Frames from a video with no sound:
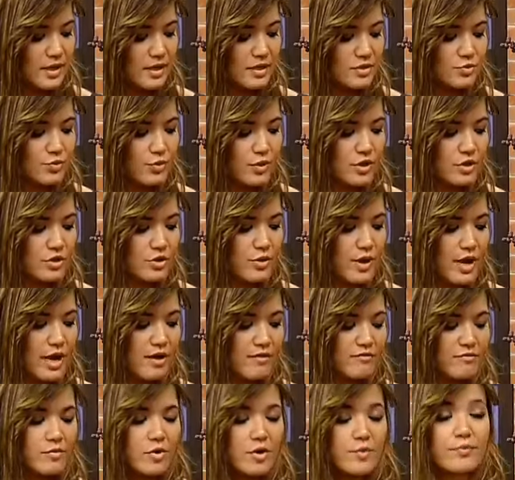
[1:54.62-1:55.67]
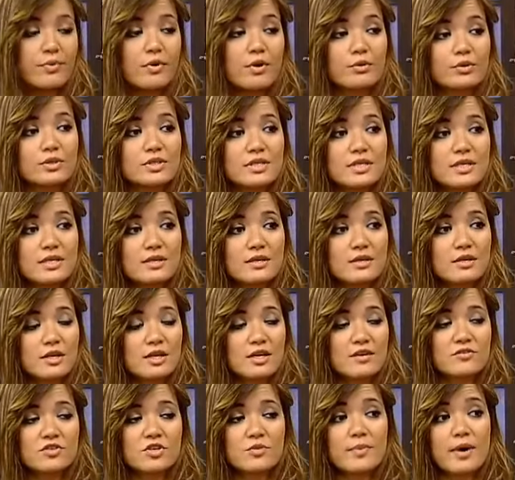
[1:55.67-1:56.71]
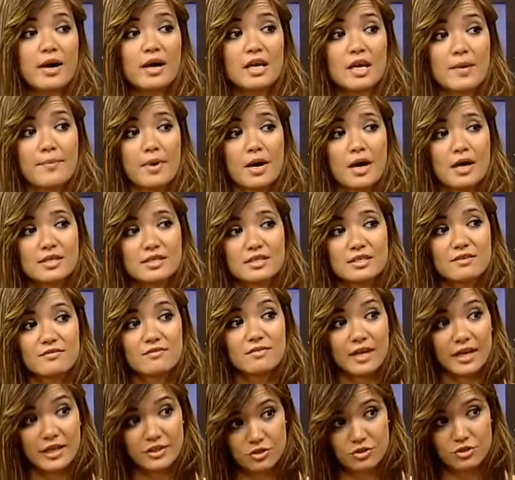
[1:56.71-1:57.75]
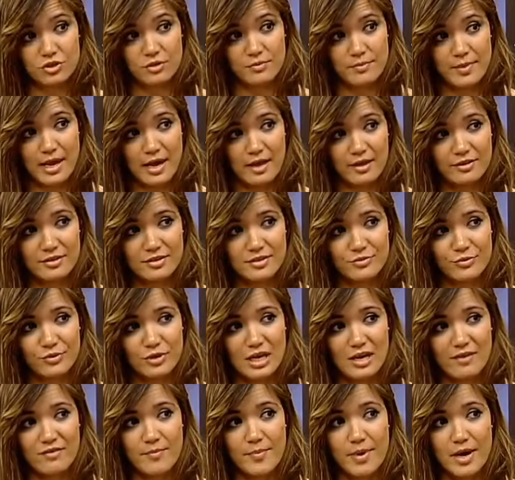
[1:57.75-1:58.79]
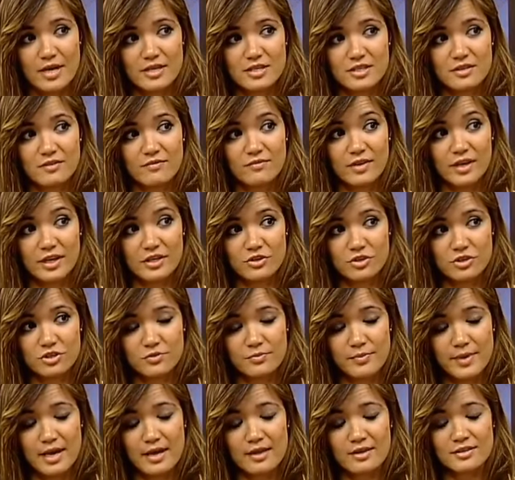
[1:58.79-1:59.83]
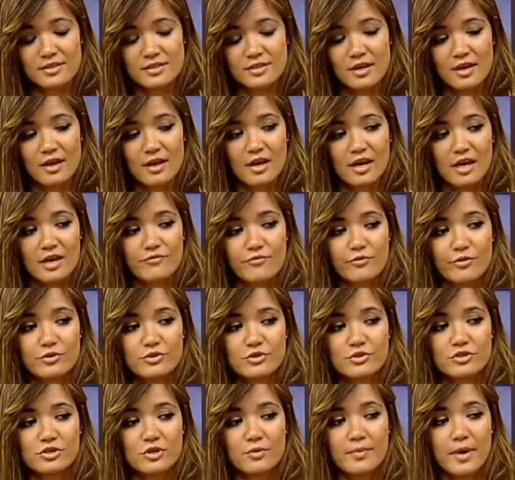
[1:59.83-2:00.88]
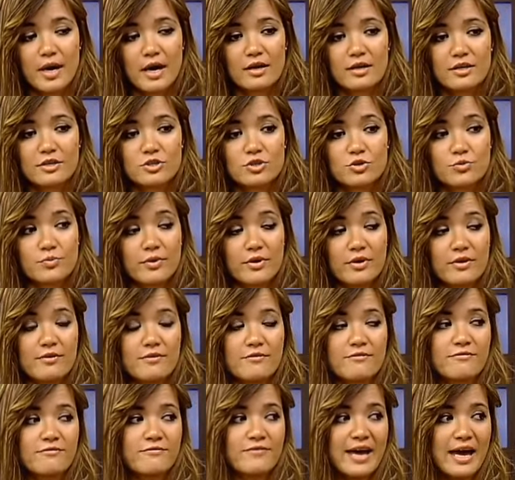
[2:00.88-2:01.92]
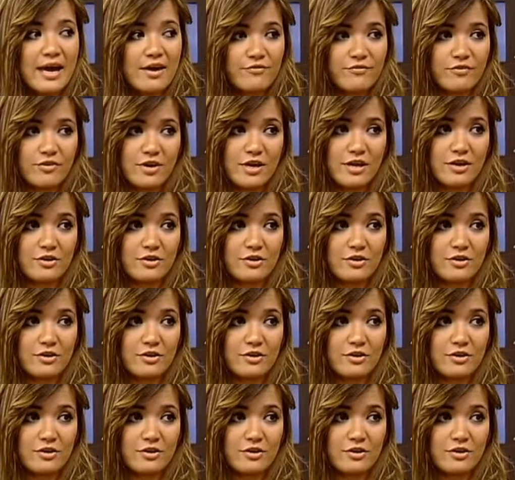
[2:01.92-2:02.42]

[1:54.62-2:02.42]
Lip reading: because when you have more protein, it gives your body a positive nitrogen balance. When you have a positive nitrogen balance, it forces your body to burn fat for